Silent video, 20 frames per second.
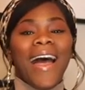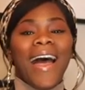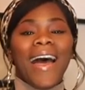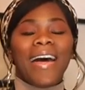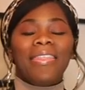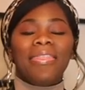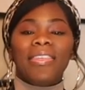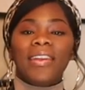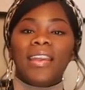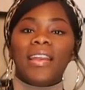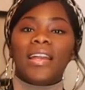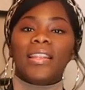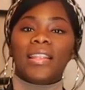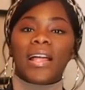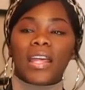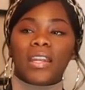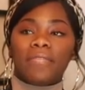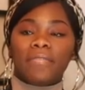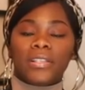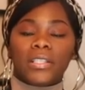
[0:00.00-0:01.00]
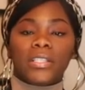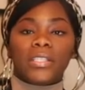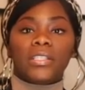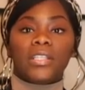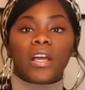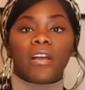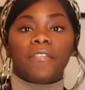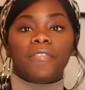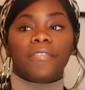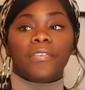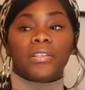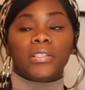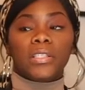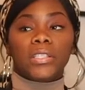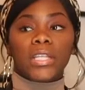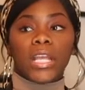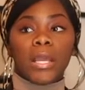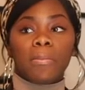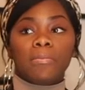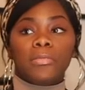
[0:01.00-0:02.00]
I think a lot of this stuff
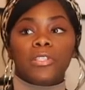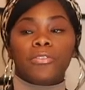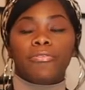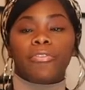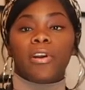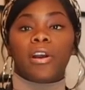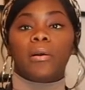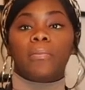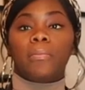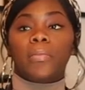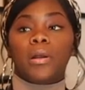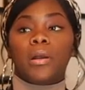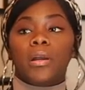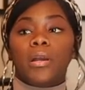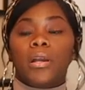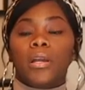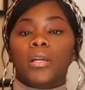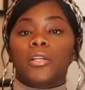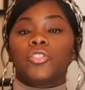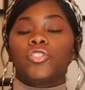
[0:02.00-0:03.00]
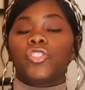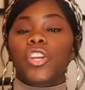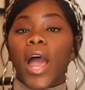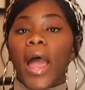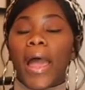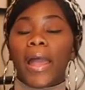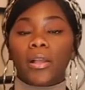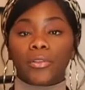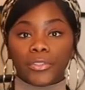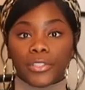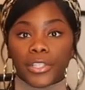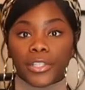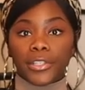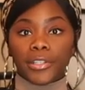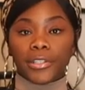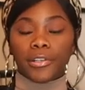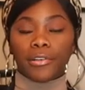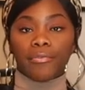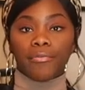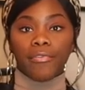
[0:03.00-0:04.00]
stems from
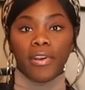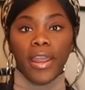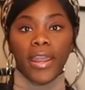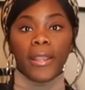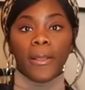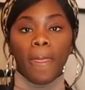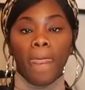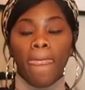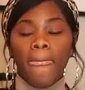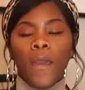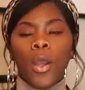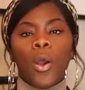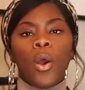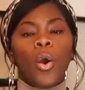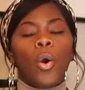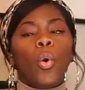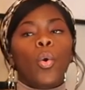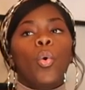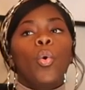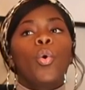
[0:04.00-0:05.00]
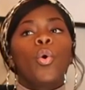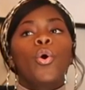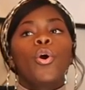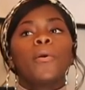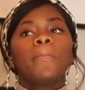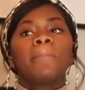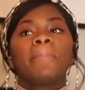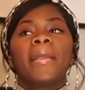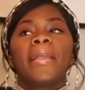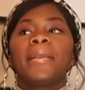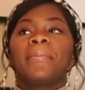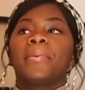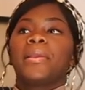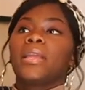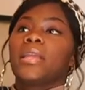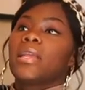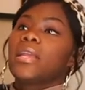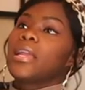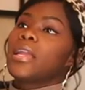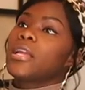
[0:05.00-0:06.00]
childhood, right? Or
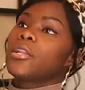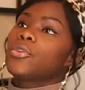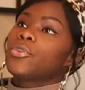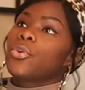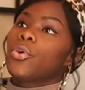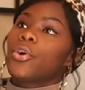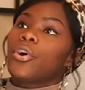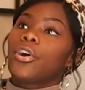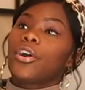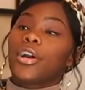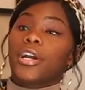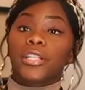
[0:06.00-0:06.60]
maybe in your